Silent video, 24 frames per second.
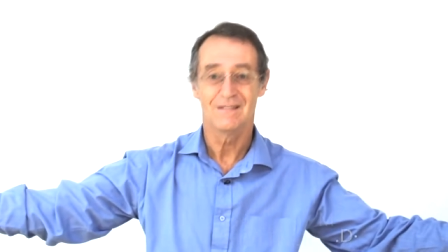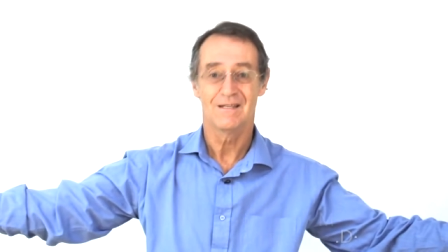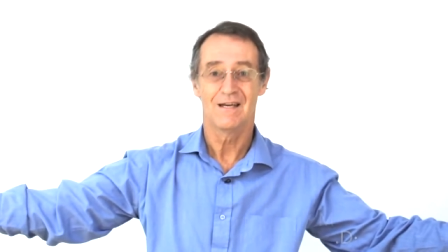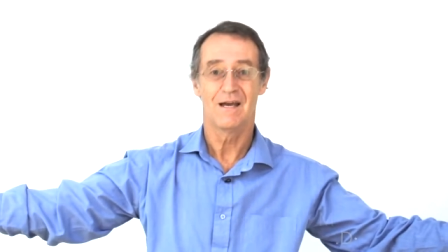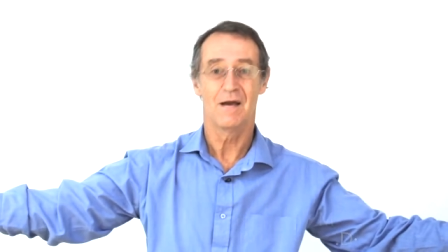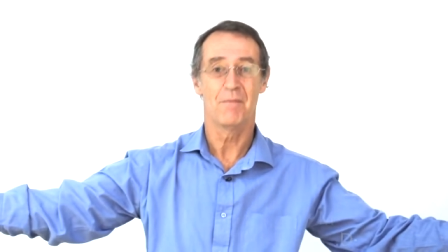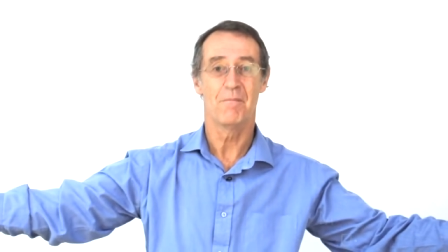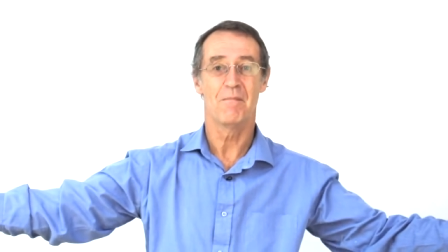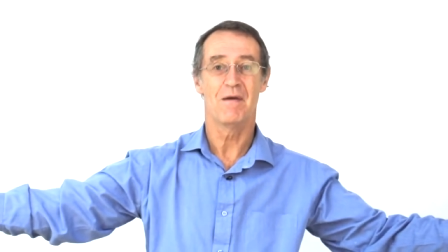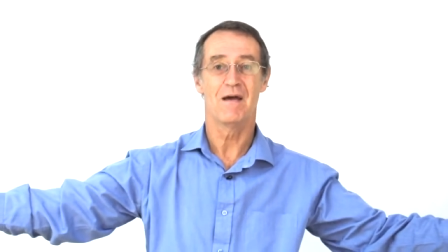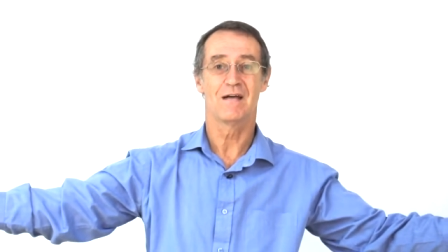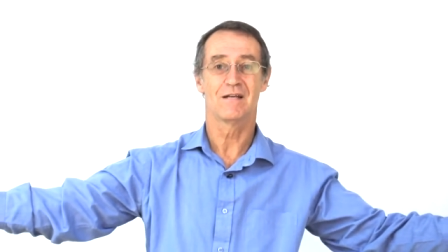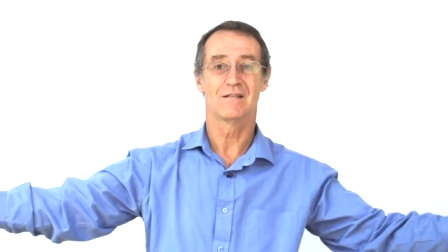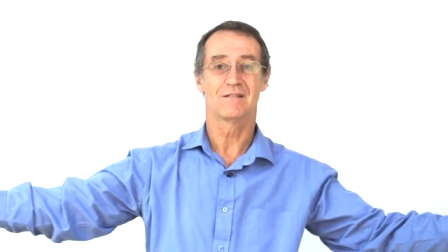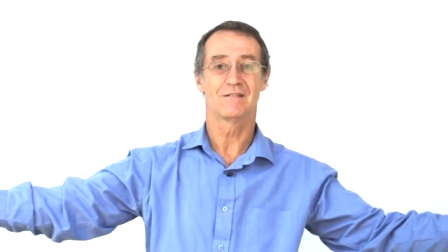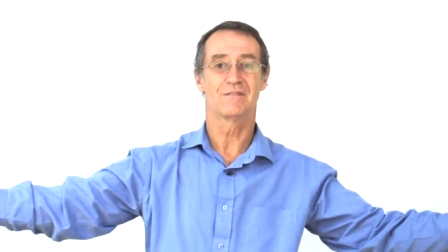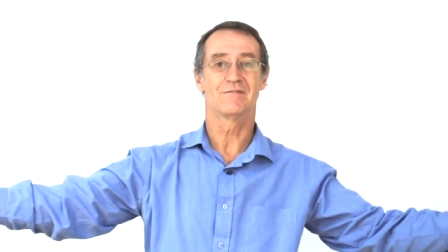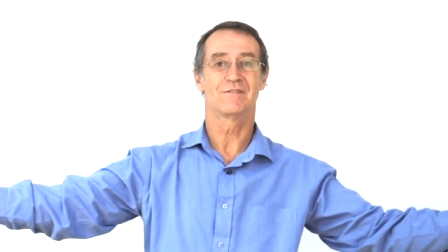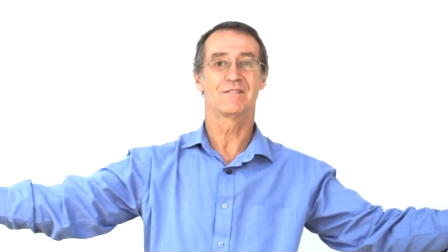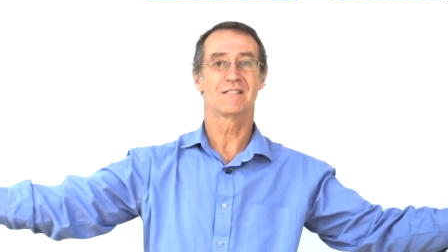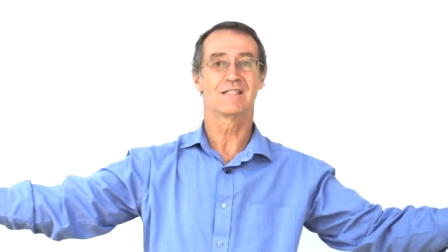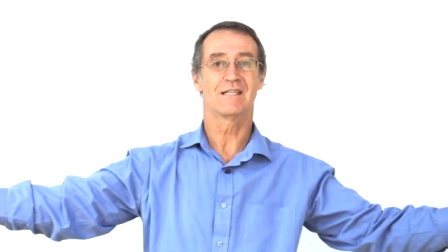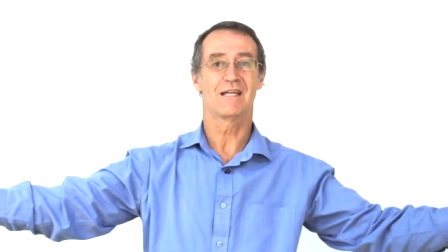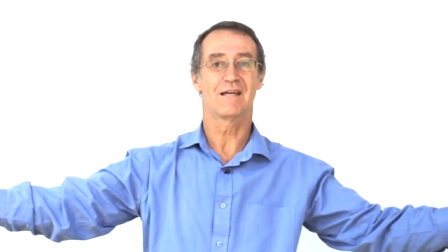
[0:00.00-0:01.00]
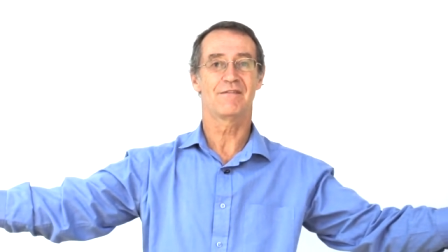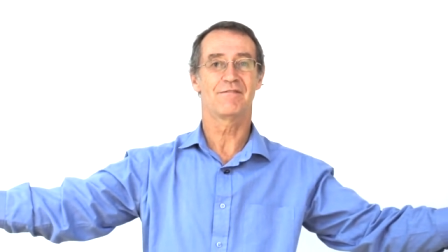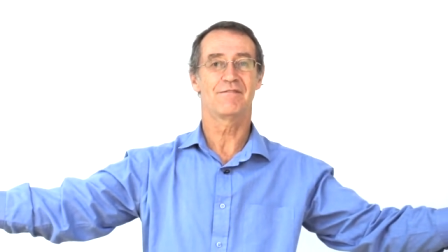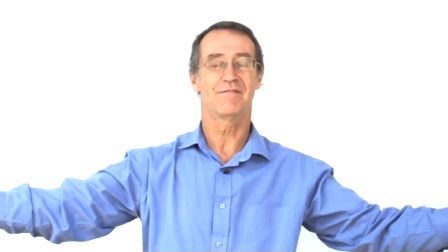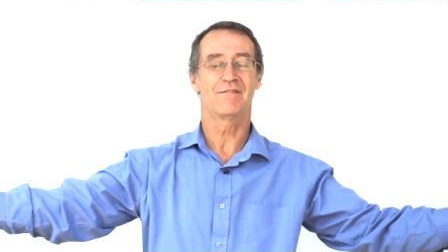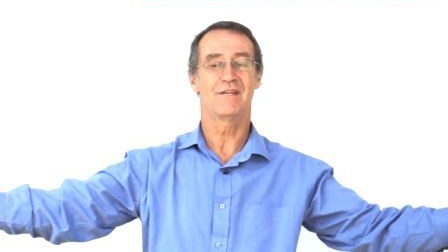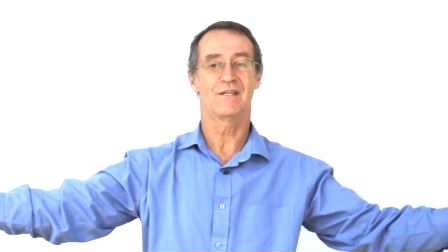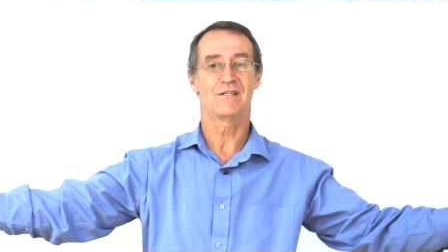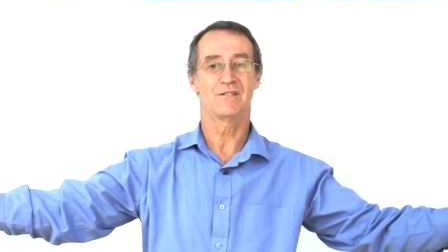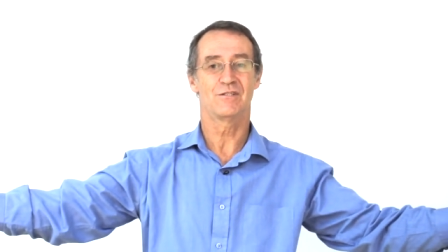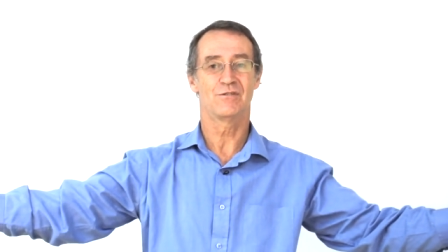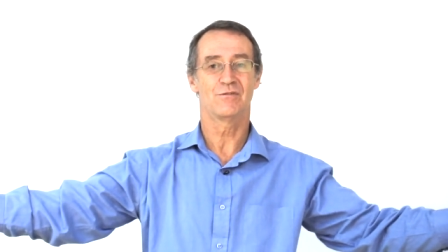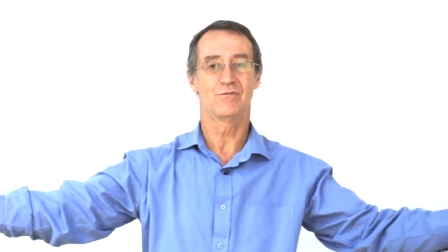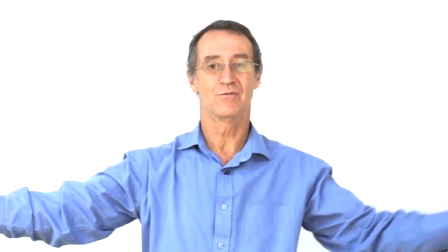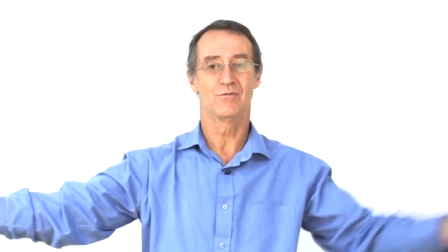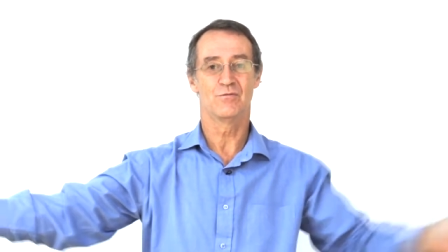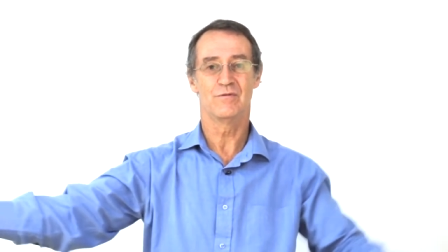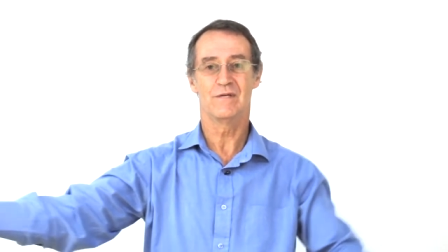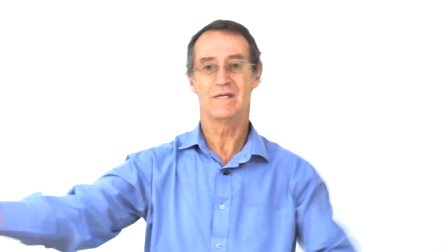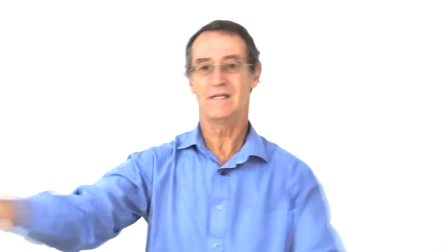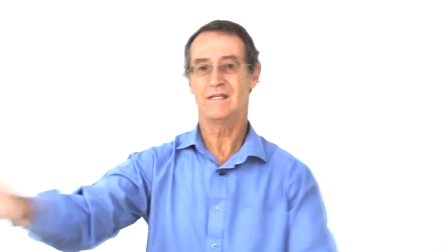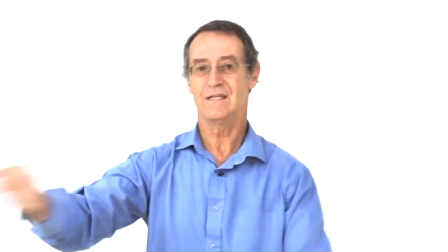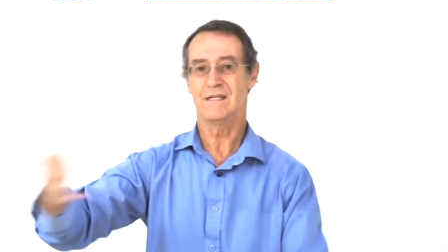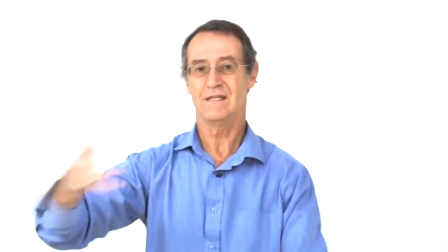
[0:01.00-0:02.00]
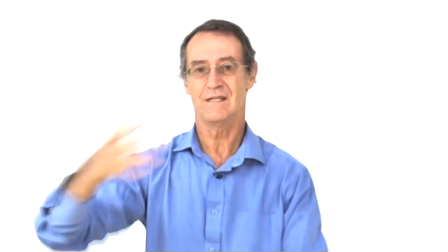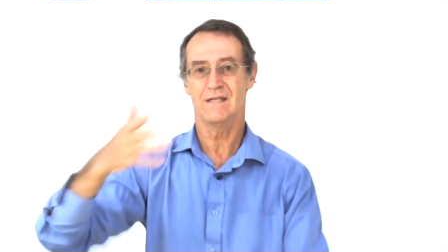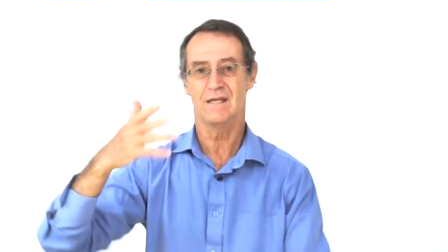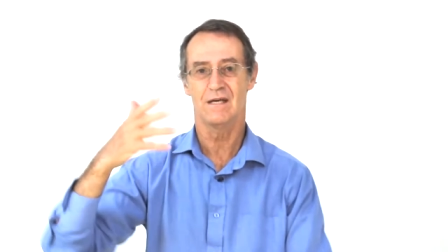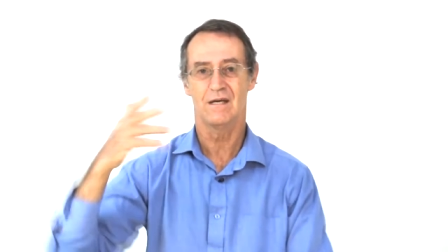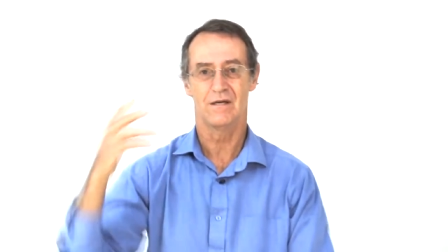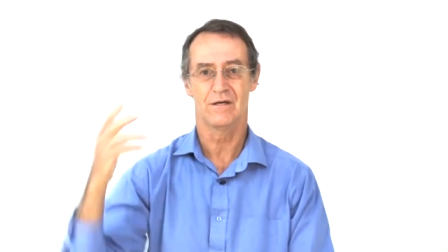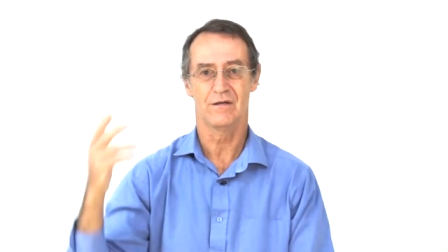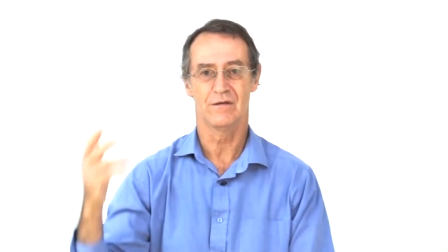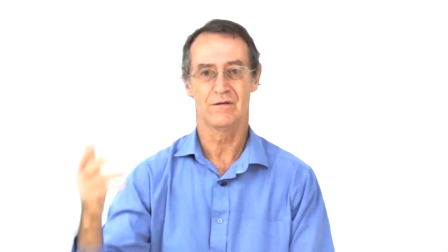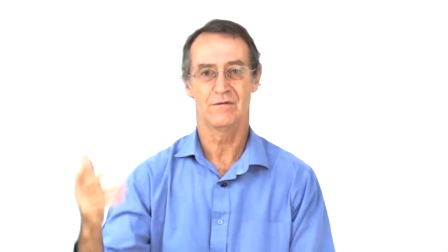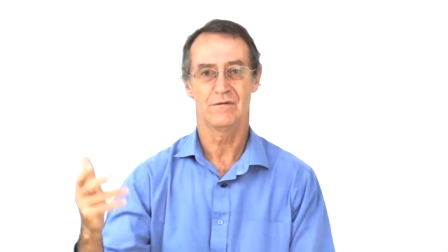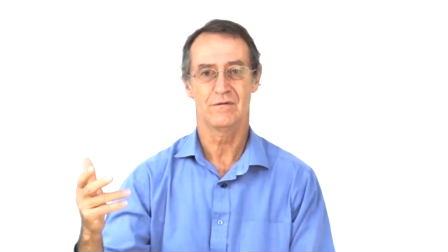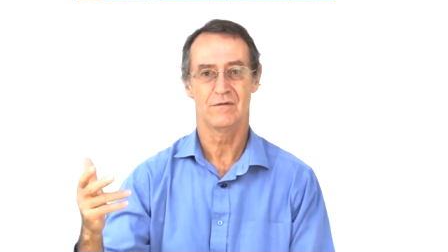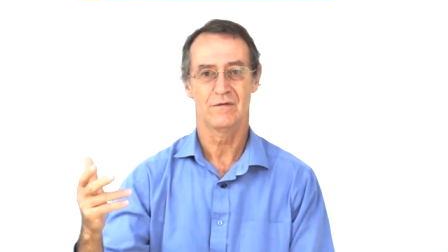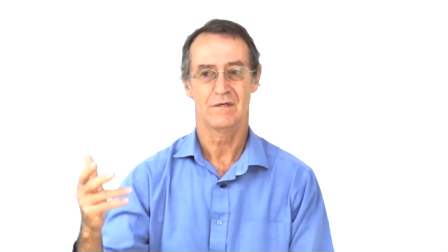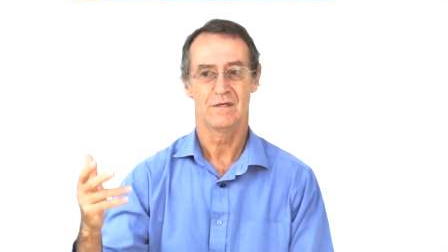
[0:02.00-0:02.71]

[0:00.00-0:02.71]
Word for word: amount of stuff that you already know